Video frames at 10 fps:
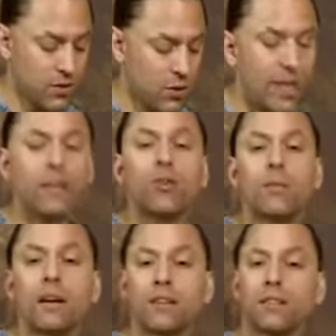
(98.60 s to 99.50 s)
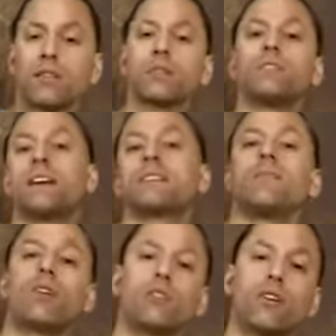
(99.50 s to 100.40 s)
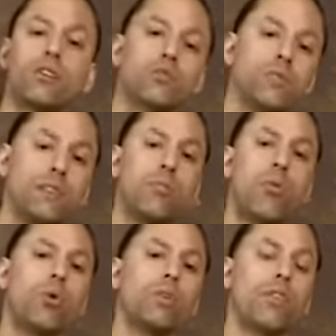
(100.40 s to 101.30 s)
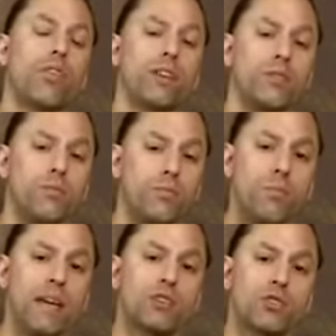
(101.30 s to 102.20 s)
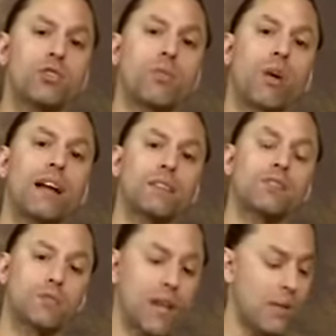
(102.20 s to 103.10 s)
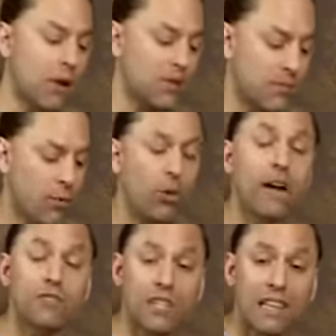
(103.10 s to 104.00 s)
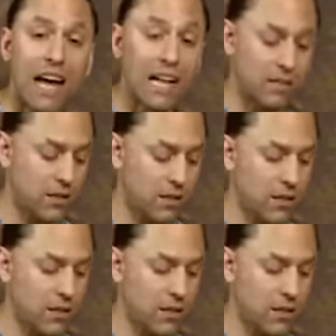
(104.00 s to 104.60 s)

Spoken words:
So again, going back to the thing we talked about earlier, it's really important that you make sure you practice those hammer-ons and pull-offs a lot.